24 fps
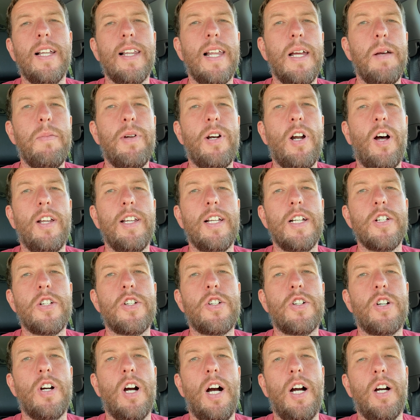limit on this
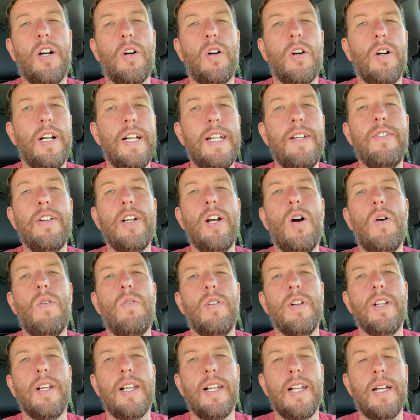truck, or even
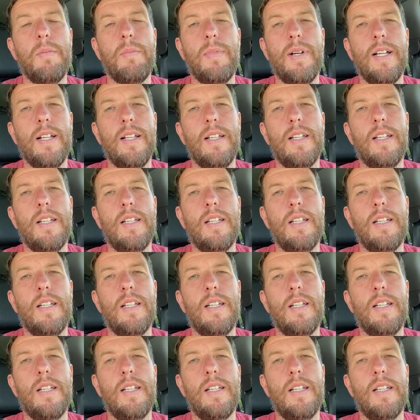over the limit,